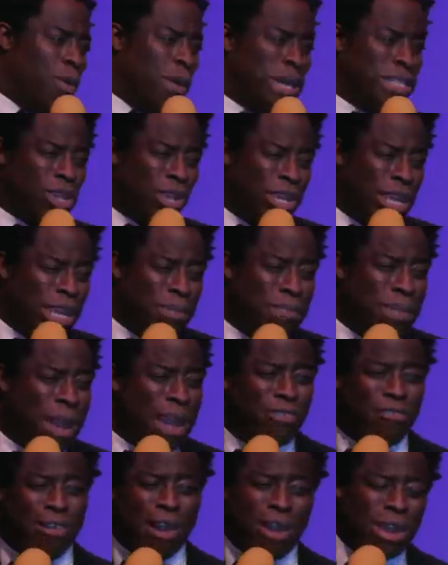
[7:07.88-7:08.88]
were always on in the
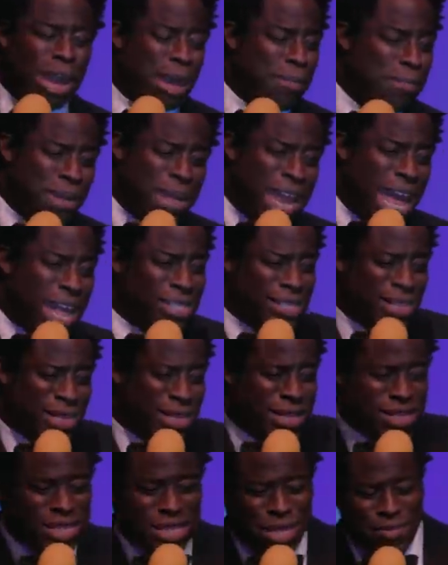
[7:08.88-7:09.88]
background, like
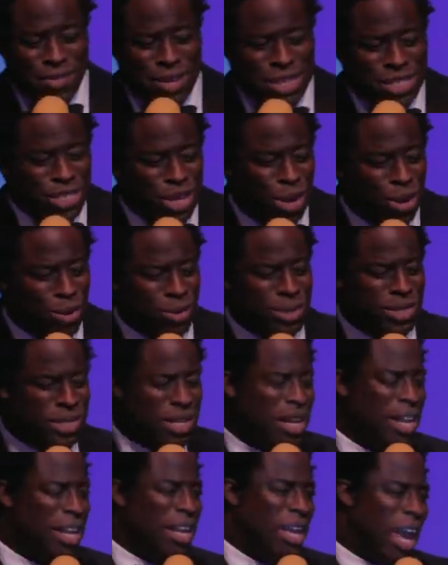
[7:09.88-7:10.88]
Bonanza, the TV shows.